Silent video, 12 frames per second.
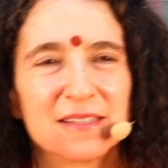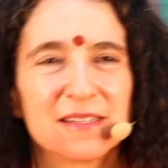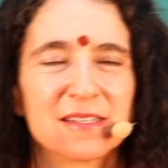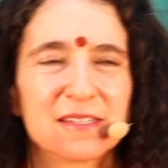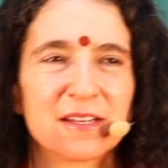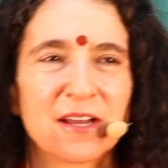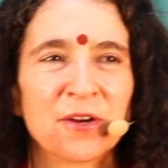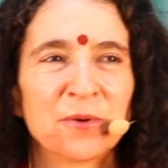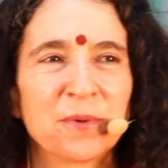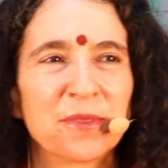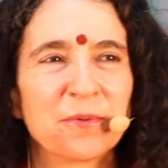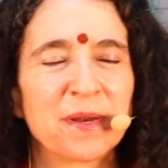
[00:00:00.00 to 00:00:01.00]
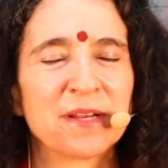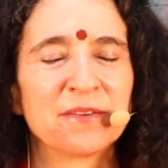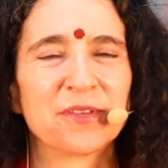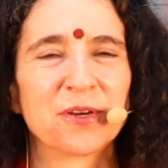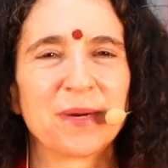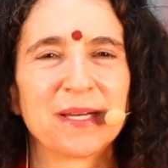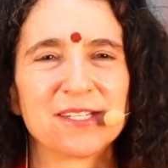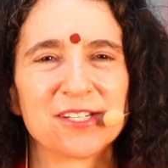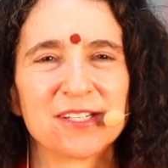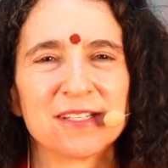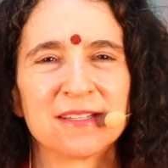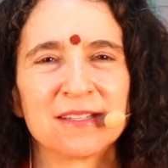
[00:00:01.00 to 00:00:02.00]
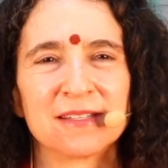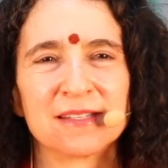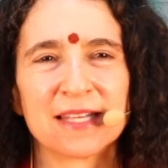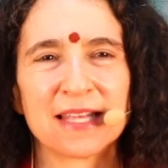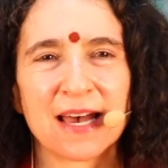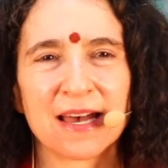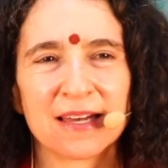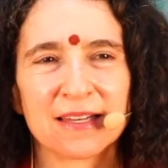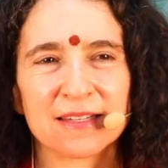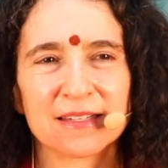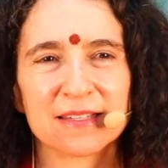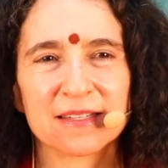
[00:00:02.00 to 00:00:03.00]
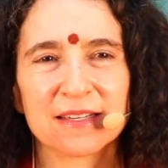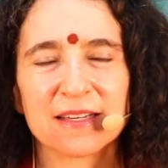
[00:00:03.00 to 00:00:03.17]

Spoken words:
start with one of the questions that